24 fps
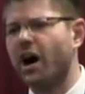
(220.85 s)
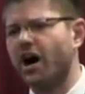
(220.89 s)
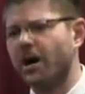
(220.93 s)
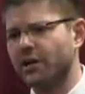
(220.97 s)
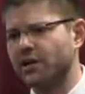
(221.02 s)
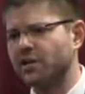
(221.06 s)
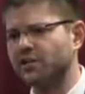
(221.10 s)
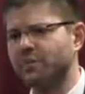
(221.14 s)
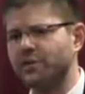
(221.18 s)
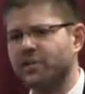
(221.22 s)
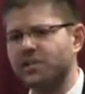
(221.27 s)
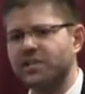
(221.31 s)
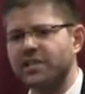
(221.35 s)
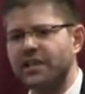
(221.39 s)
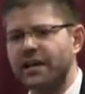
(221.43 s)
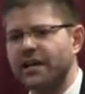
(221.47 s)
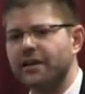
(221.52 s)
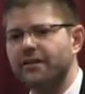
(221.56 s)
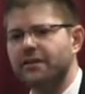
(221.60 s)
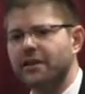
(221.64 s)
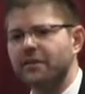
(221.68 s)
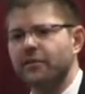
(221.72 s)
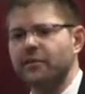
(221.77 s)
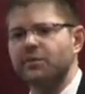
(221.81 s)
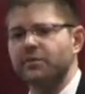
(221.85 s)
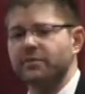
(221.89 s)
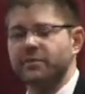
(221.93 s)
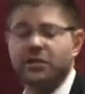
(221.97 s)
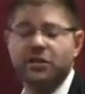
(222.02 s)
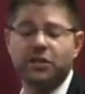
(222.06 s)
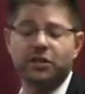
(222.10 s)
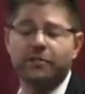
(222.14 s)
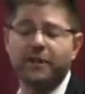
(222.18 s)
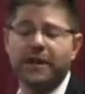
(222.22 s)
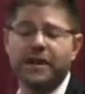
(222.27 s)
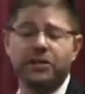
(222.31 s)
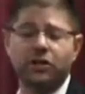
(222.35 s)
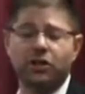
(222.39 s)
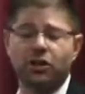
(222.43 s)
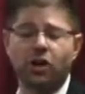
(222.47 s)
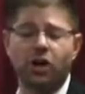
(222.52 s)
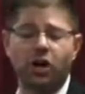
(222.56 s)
honest mistake that was either made on